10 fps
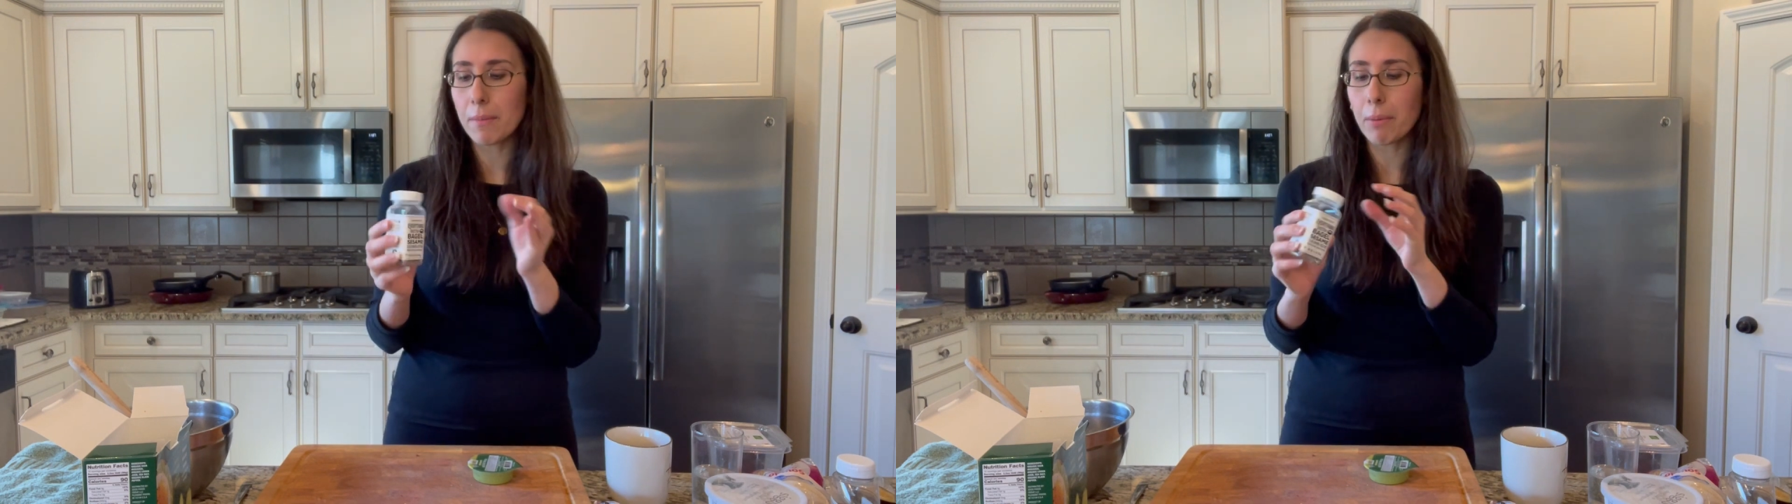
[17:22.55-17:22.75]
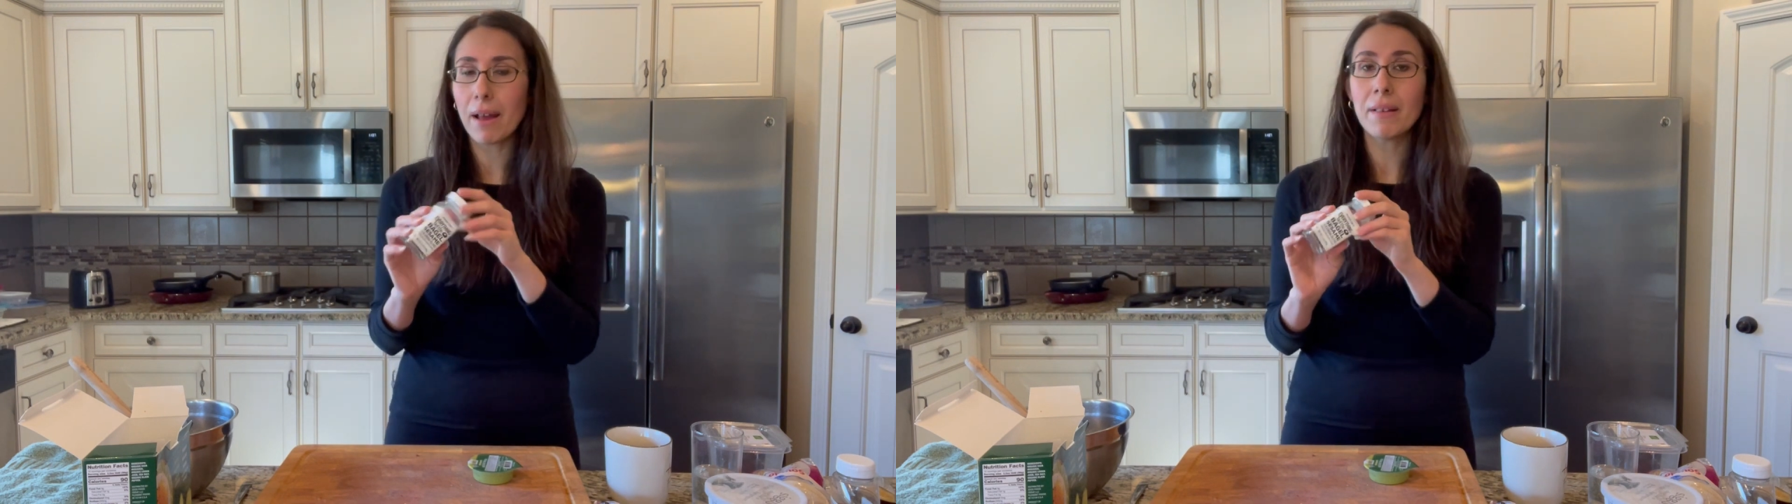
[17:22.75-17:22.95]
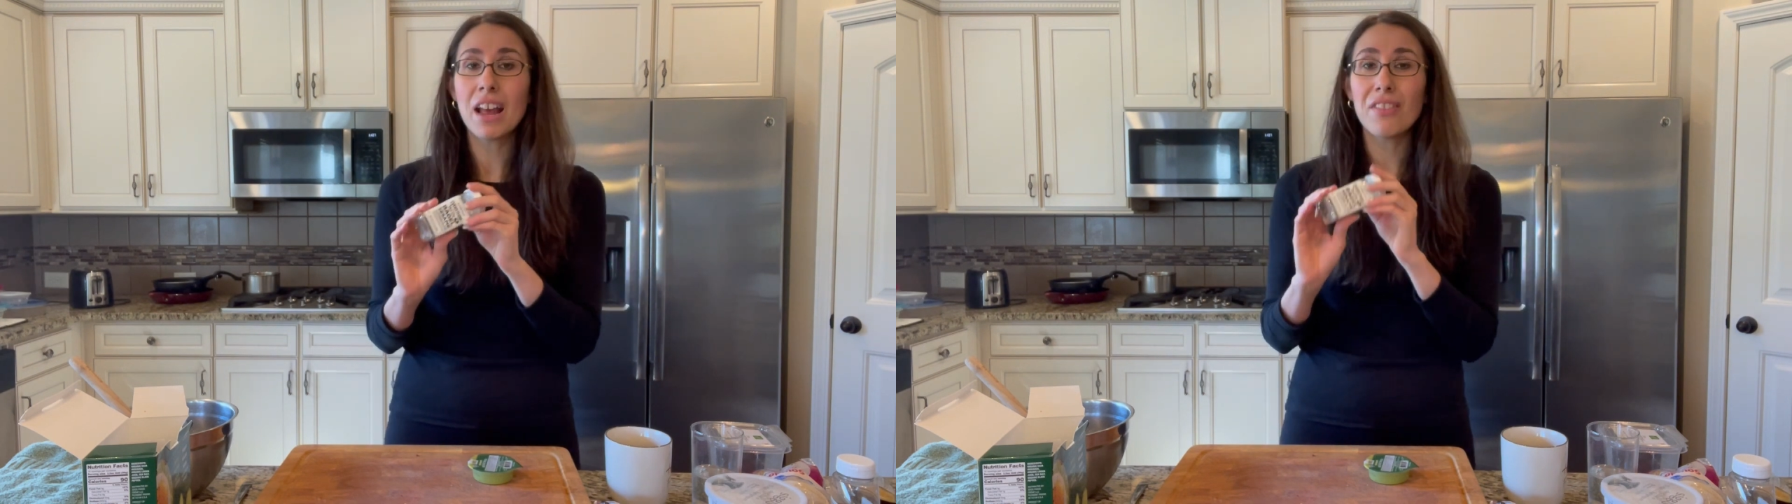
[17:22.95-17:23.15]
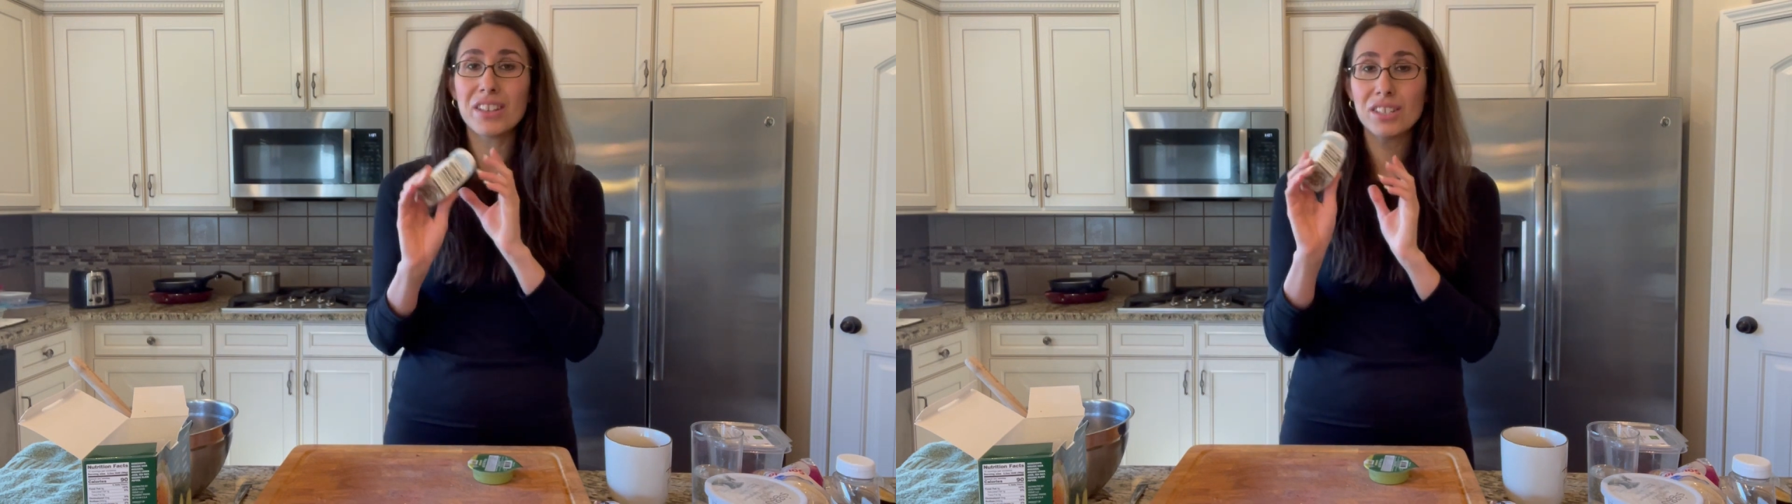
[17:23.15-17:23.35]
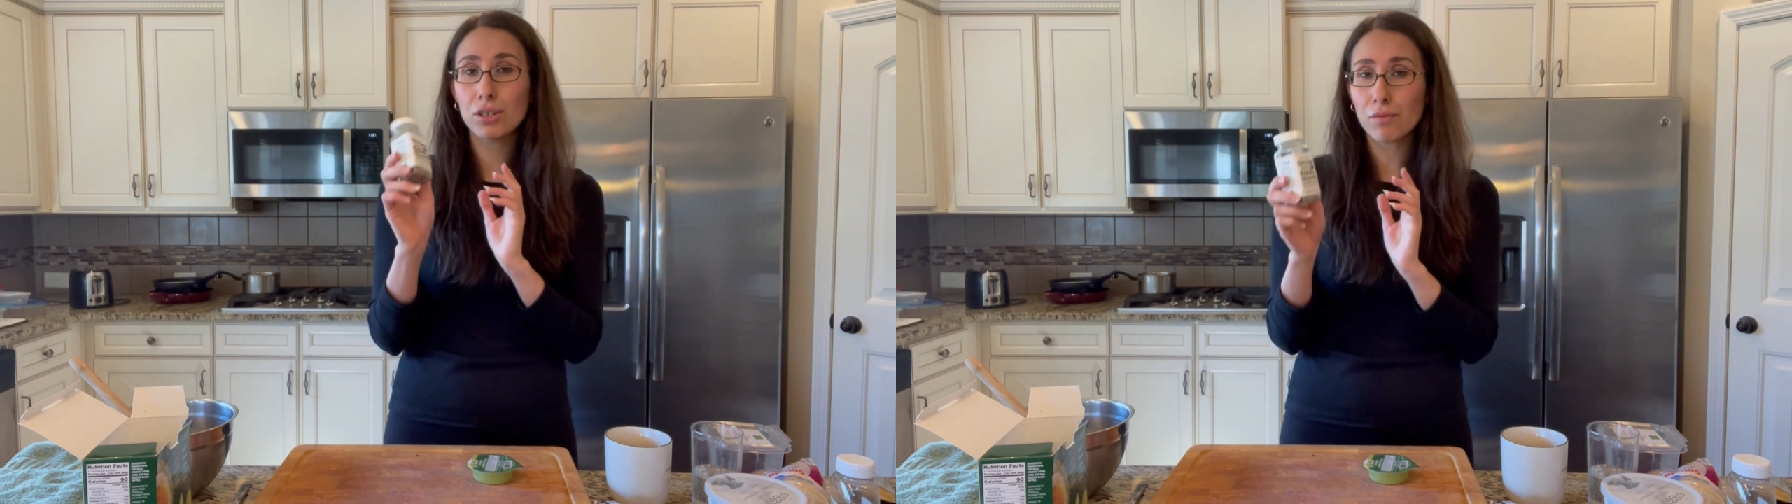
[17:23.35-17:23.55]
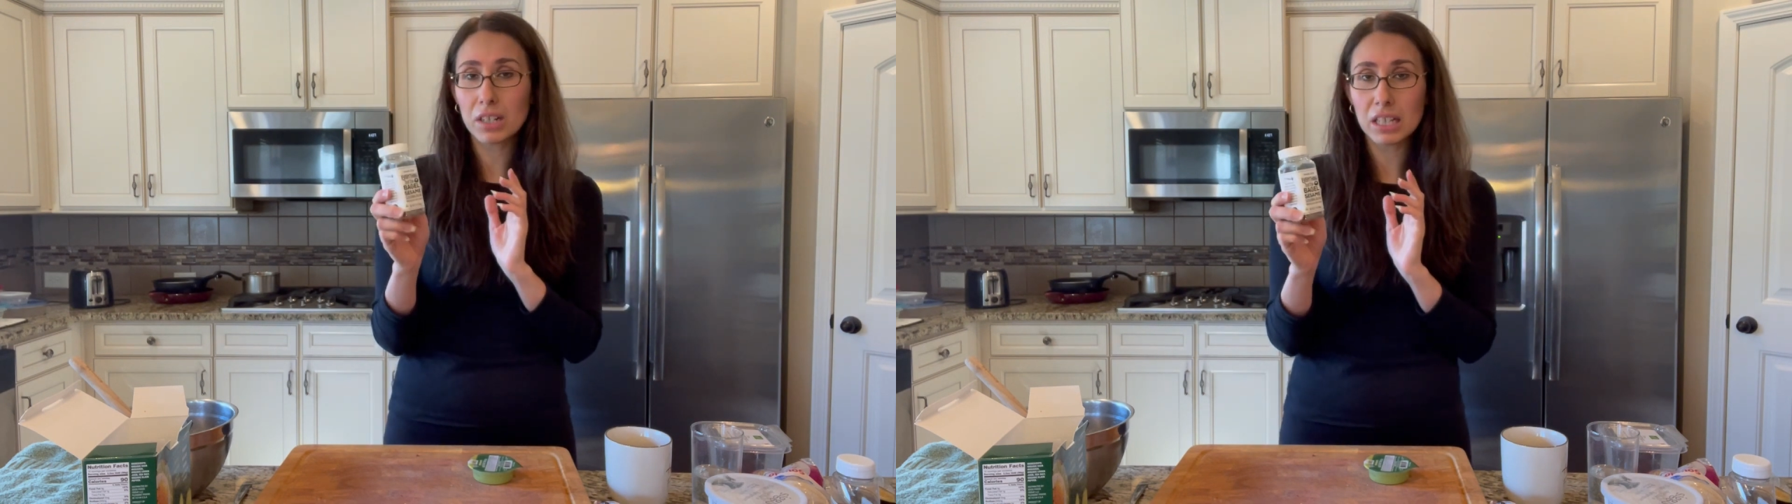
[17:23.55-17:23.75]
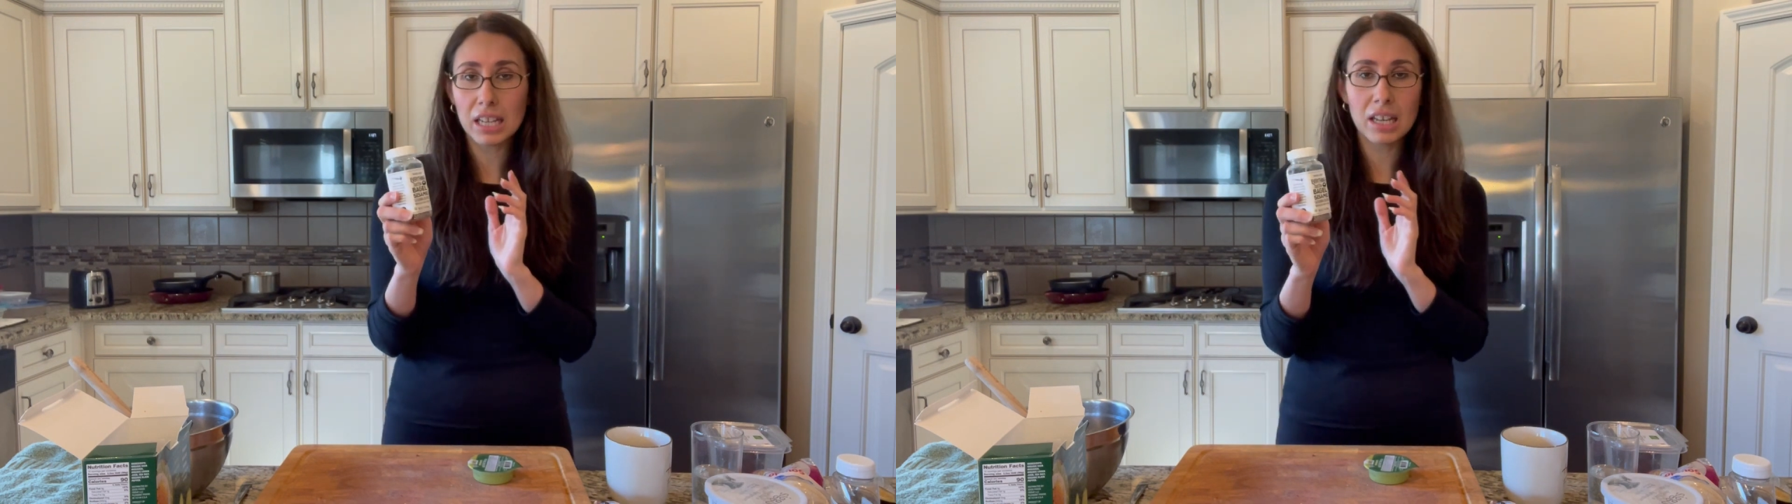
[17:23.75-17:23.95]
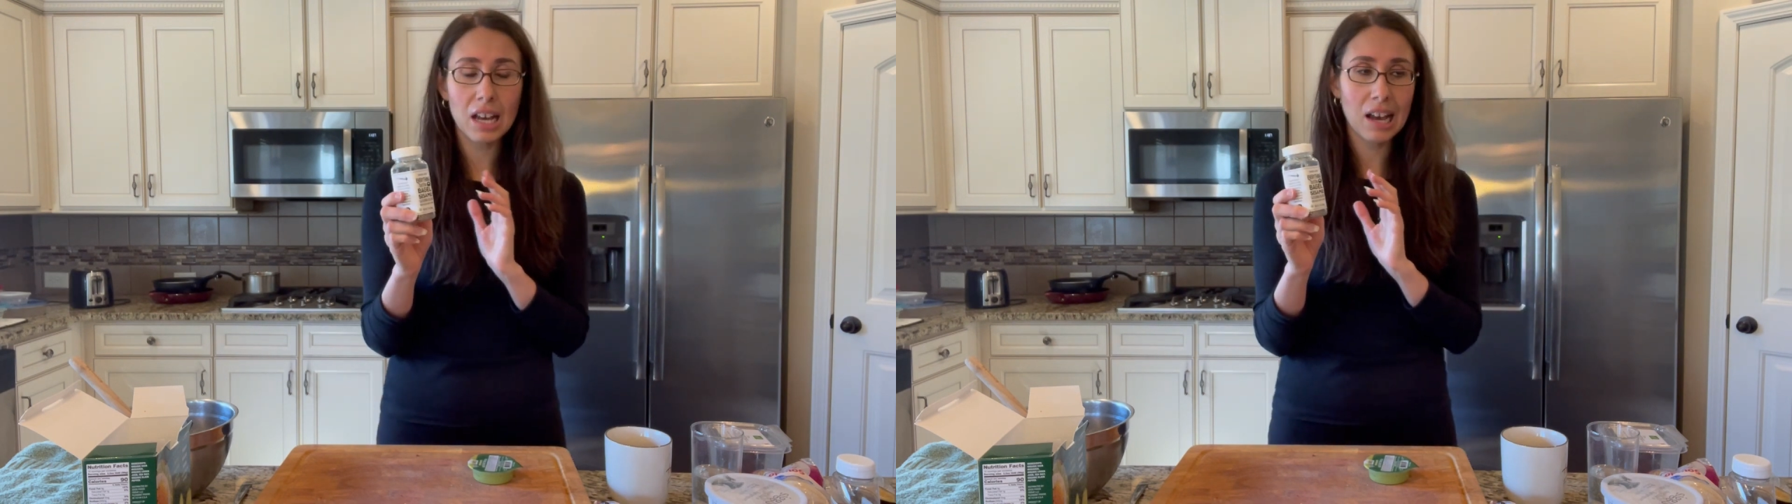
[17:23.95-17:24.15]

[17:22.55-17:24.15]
But this is a really